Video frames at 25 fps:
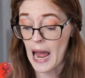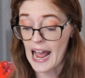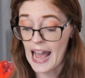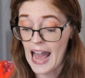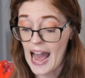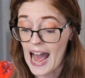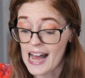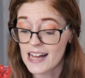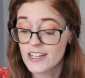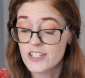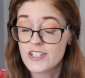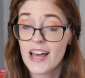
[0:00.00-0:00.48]
I
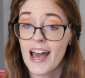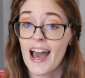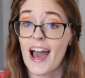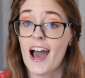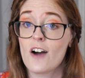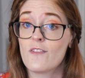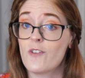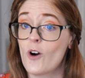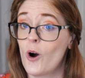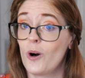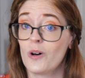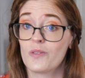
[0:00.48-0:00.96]
had to
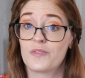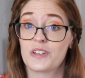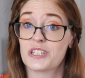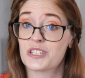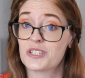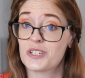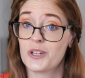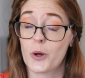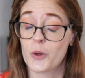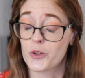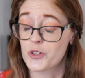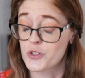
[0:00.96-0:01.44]
have all
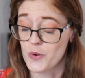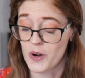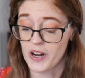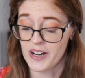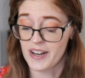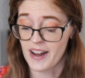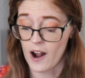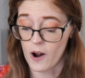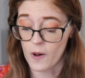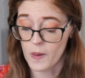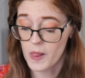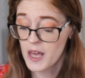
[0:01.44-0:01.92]
these notes
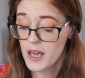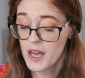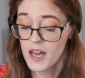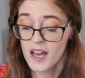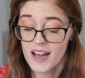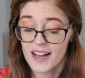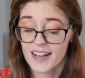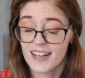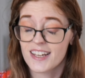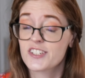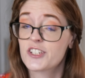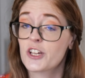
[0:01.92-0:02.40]
written out
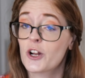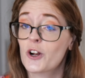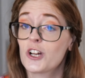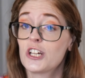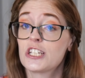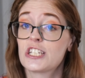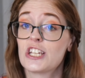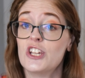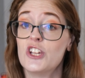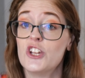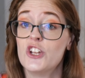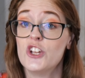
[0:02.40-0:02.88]
because there
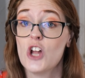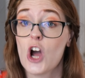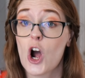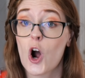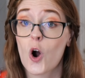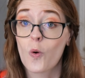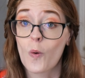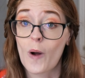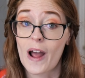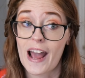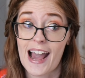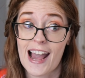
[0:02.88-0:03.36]
is
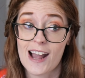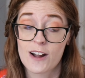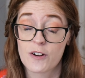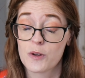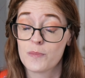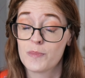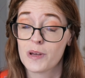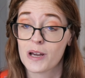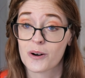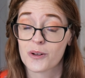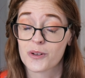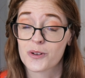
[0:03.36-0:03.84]
no way I
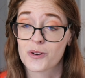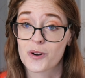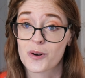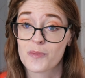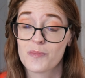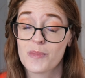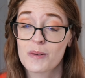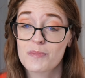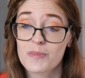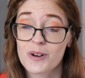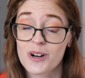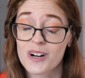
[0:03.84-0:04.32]
would be able to
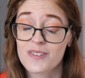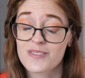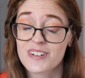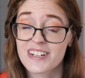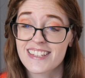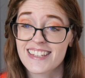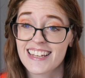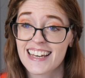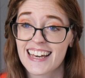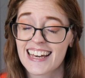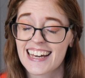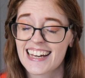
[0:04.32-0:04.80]
remember
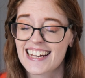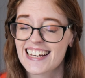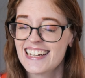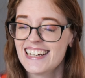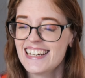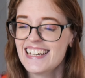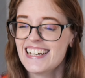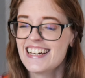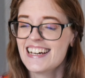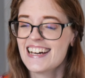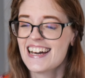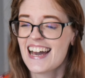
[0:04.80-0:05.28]
everything.
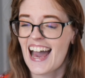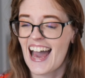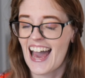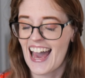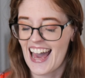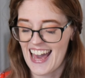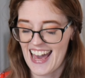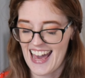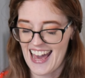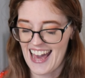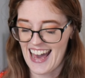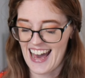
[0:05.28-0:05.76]

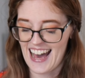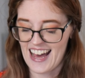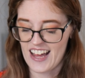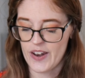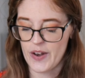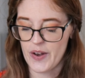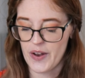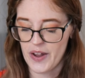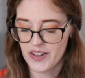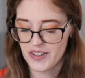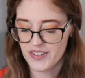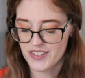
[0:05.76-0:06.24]

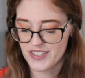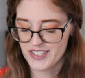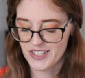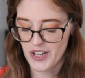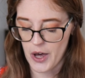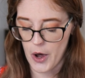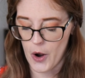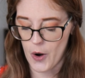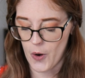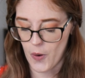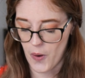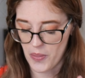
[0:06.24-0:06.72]
And
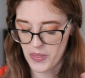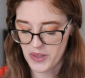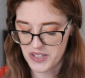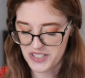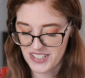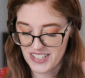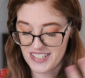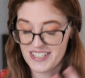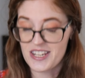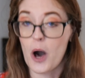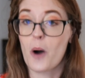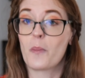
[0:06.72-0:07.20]
so
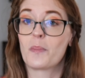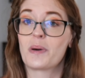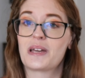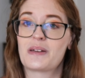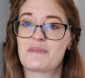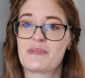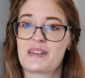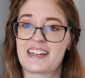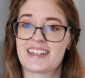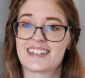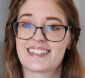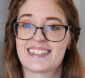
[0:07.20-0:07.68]
this is
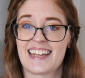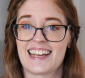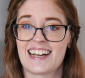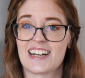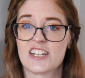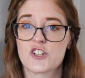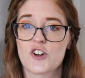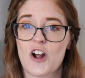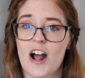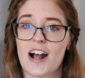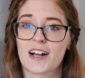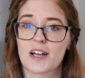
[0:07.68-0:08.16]
helping me to stay
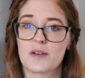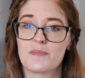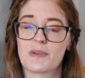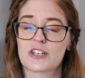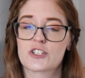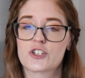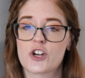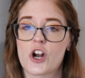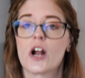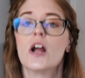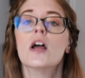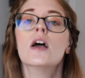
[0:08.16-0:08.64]
on track and
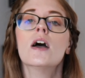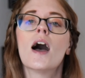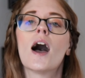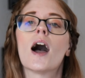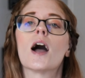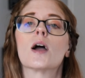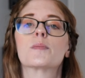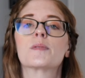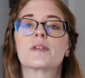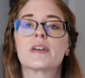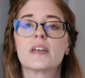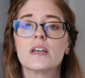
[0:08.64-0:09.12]
make sure
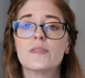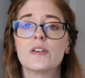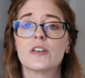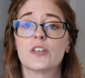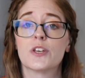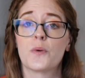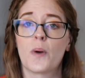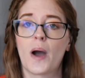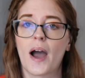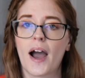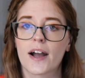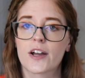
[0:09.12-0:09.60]
I'm giving
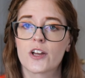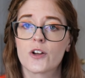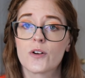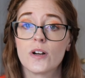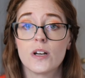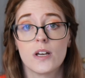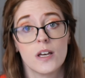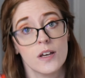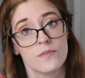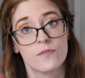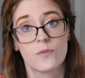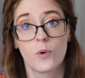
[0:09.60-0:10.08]
you
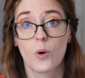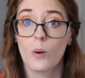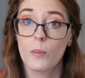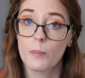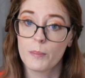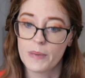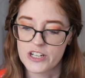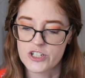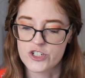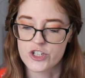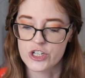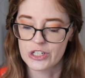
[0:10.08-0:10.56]
accurate
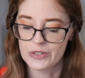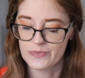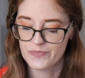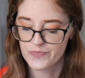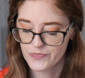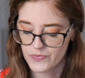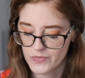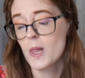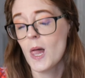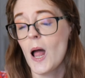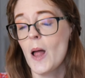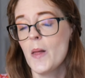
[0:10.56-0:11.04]
information.
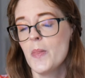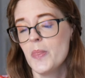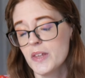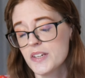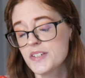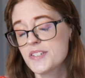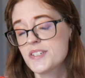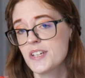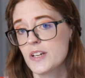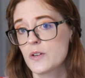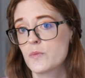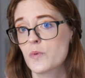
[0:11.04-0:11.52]
And
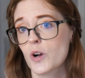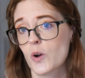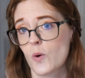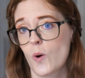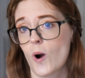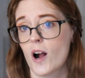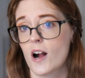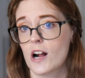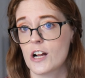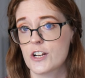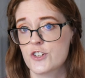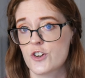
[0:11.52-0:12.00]
this did
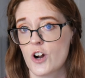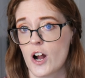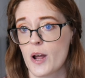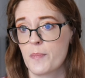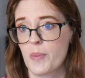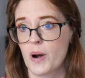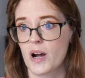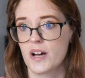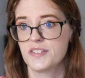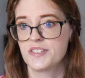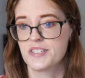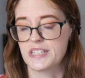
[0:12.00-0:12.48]
require a
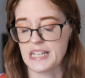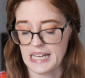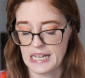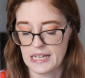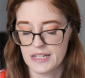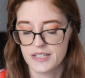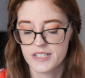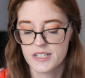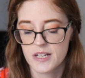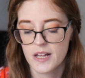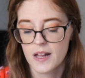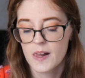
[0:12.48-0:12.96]
tripod
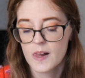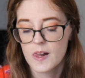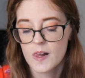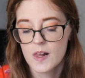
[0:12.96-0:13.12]
stand.